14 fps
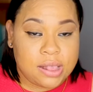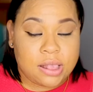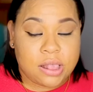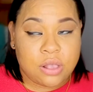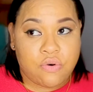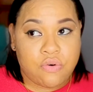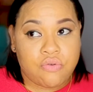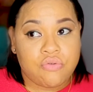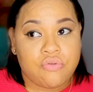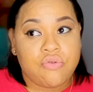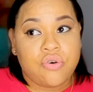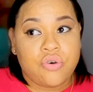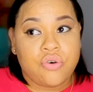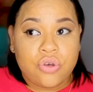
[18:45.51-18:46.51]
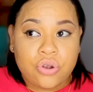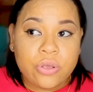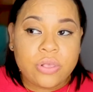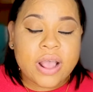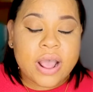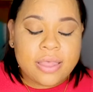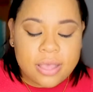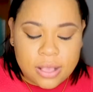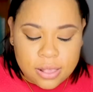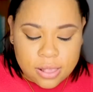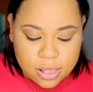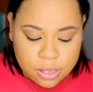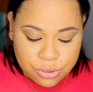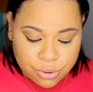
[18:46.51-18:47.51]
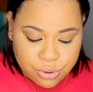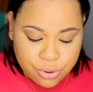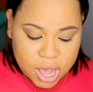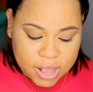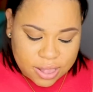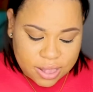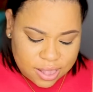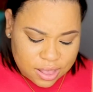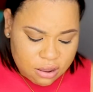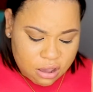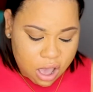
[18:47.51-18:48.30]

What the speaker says: So those are things to consider.